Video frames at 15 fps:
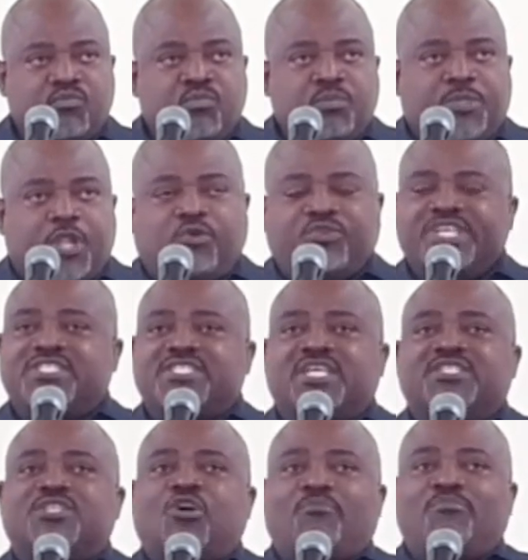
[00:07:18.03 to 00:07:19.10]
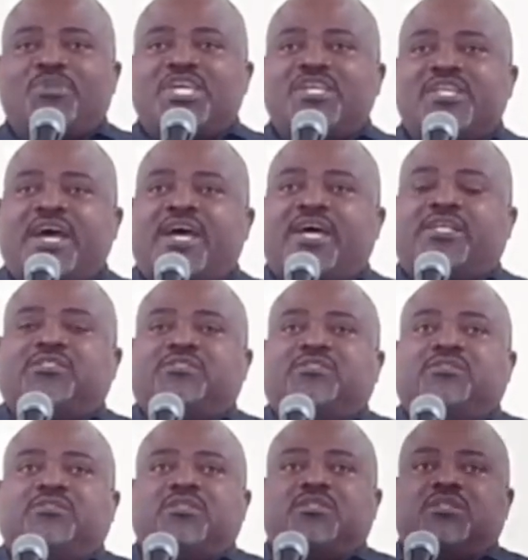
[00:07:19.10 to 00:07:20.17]
Now, this does not mean that
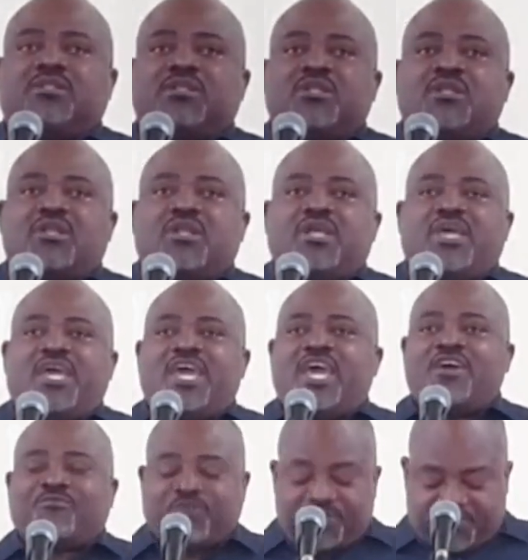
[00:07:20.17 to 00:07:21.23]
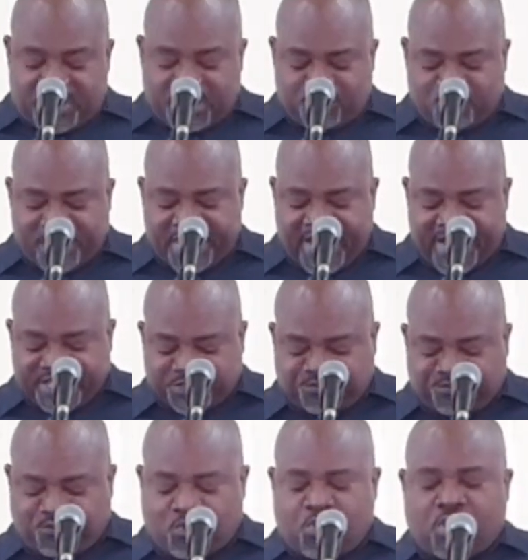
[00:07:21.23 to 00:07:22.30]
everything we ask
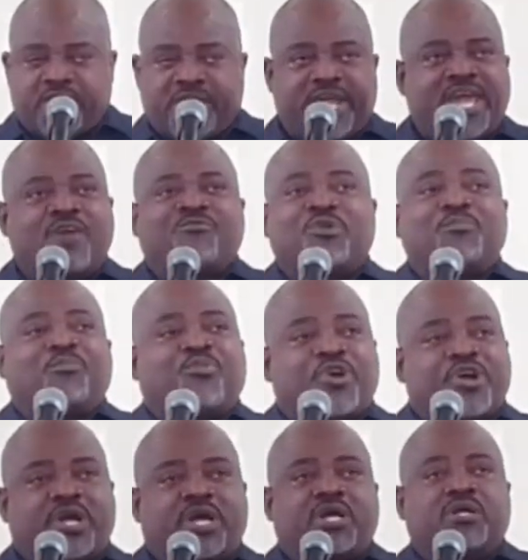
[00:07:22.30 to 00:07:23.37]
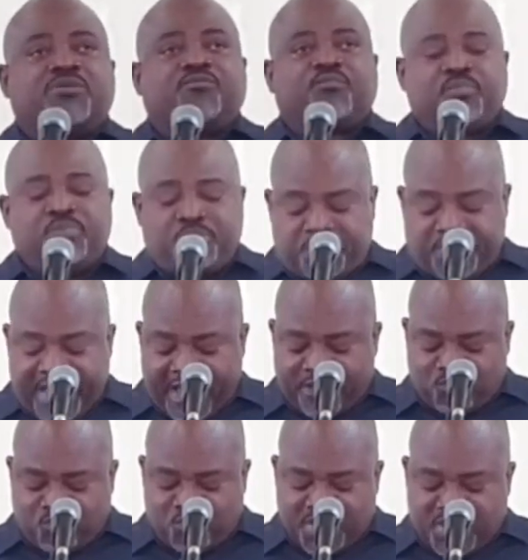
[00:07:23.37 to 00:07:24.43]
for, every prayer that
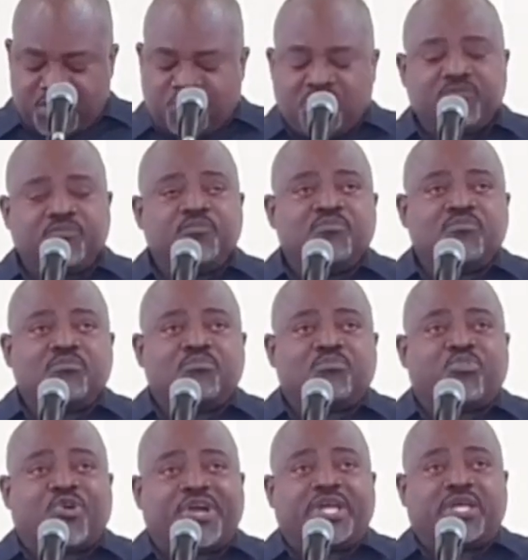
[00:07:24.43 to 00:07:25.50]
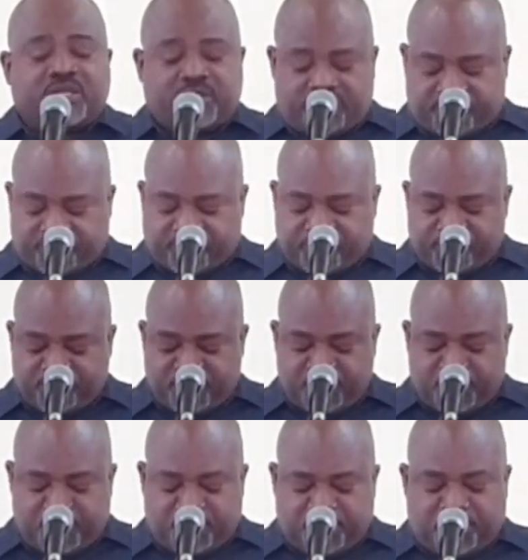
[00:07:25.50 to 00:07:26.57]
we pray,
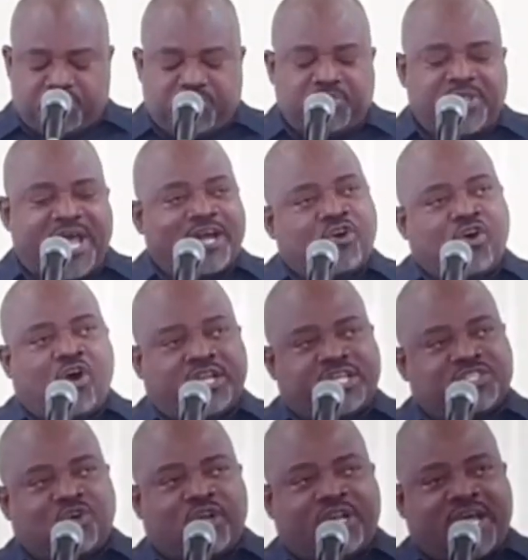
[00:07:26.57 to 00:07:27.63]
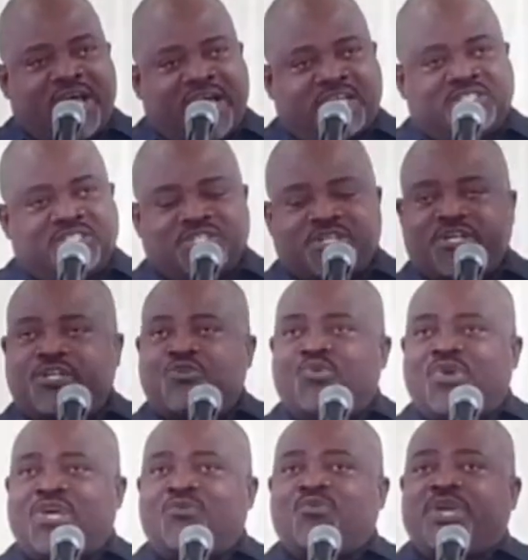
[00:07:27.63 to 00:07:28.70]
that God is going to answer the
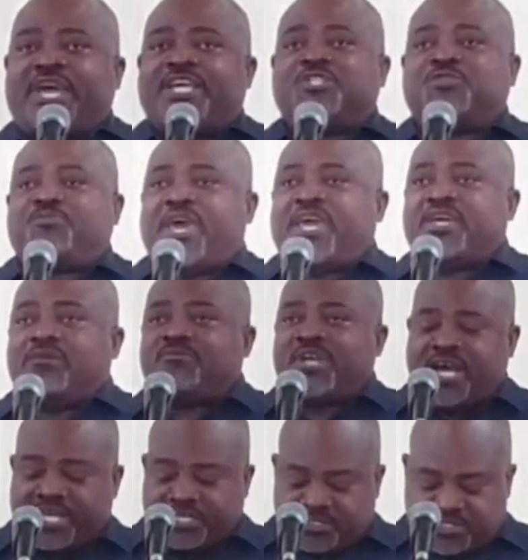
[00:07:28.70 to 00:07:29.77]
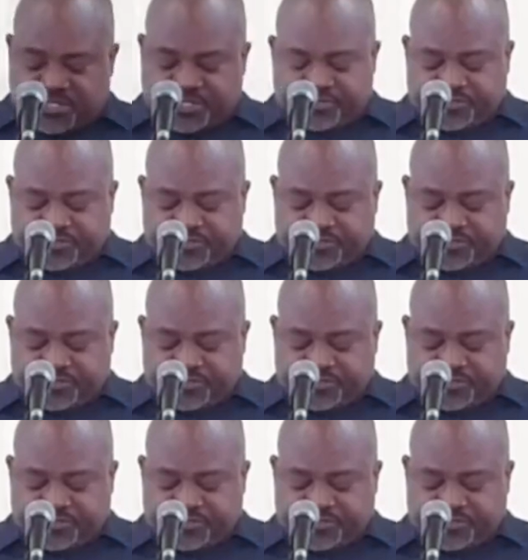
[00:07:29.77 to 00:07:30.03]
way we expect Him to answer.